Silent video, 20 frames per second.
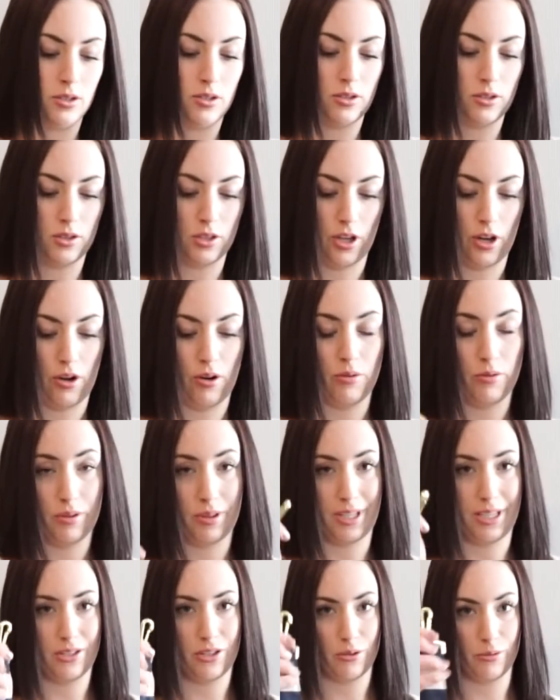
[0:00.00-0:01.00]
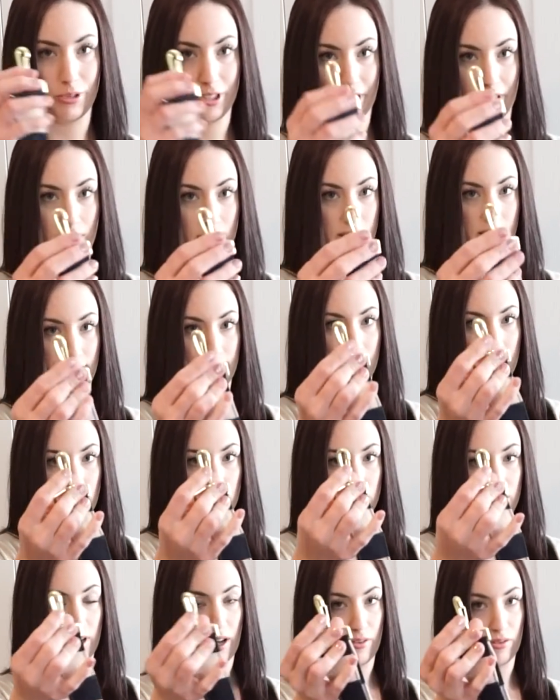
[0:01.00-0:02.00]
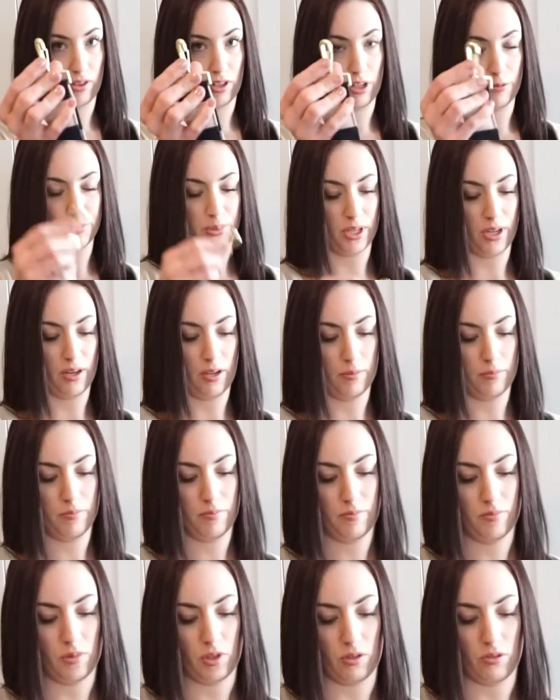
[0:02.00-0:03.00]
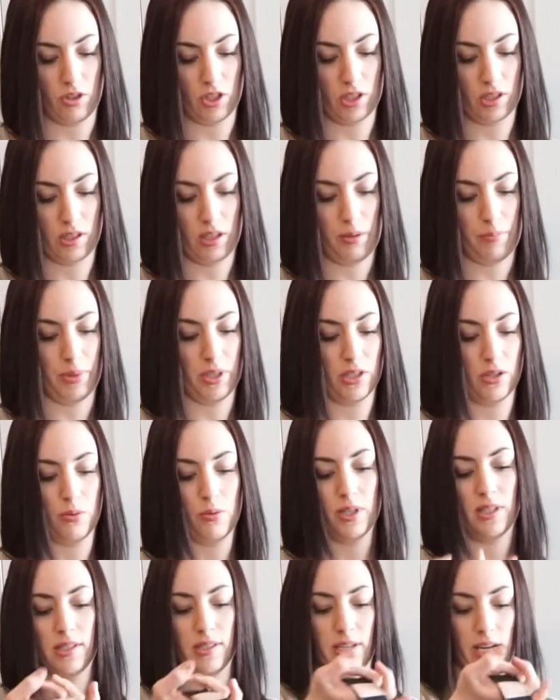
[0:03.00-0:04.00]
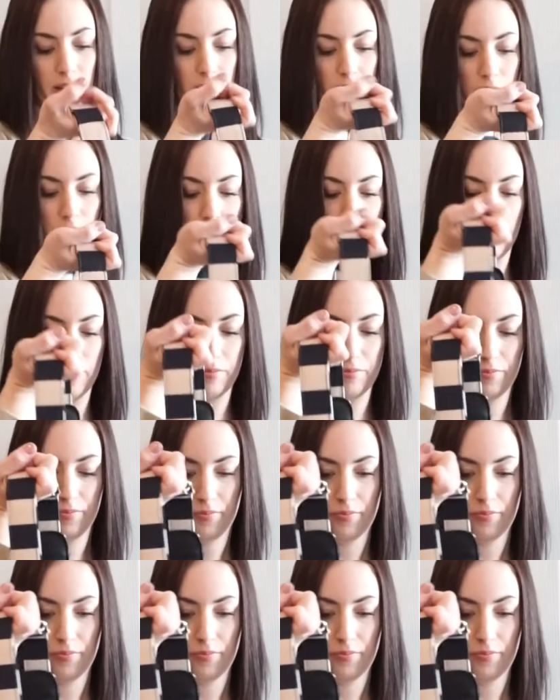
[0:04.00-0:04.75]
So these are really easy. They just have clips on them. So you just clip it to one side there